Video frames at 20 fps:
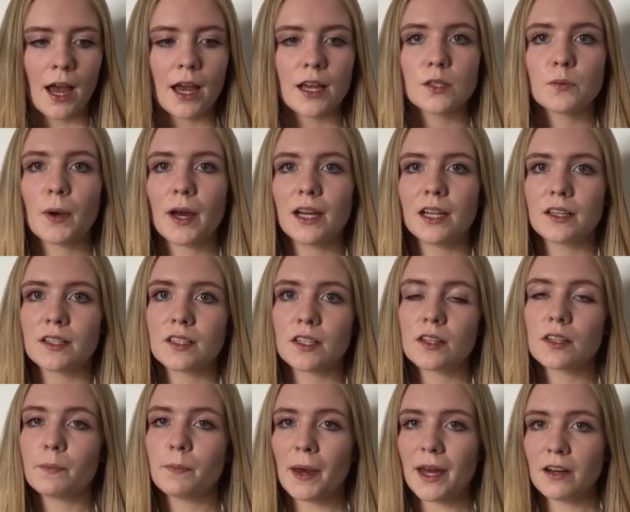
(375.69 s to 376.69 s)
as well as
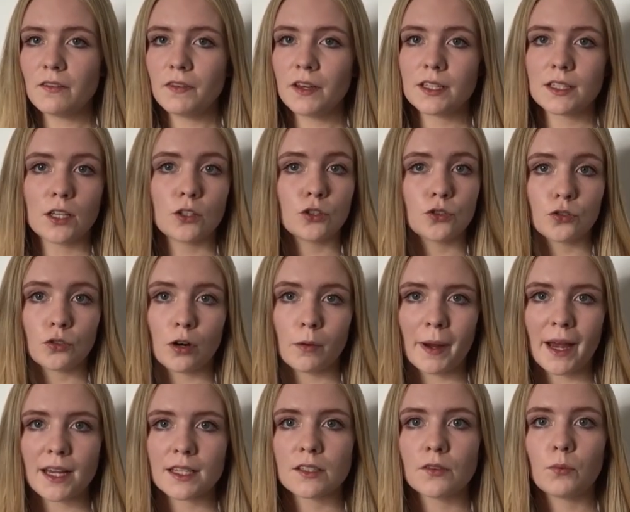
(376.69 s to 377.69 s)
the benefits and
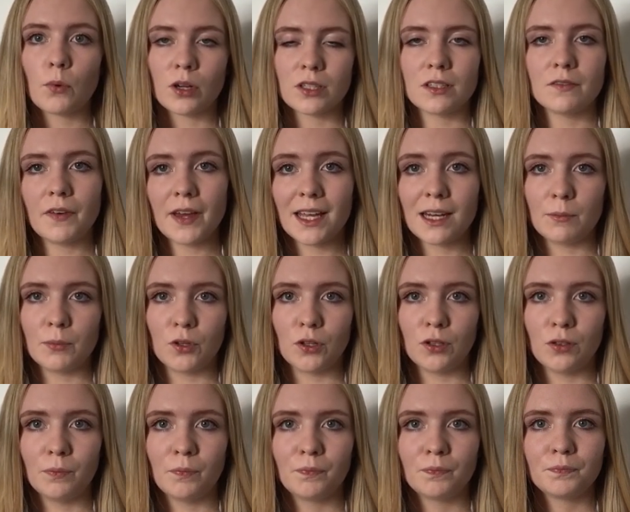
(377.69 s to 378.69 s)
drawbacks of what's
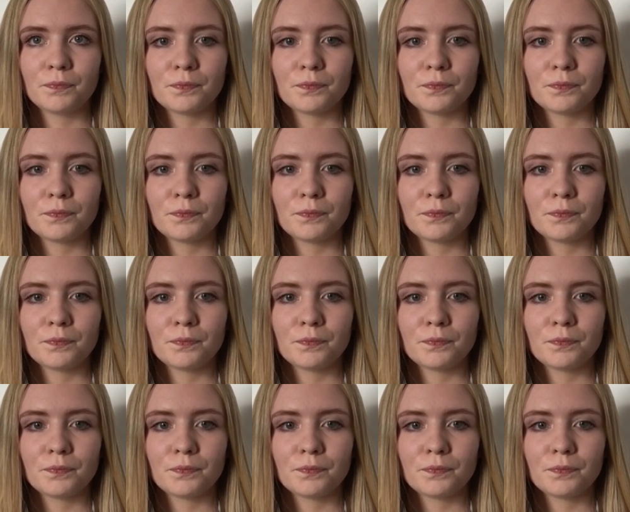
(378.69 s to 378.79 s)
available.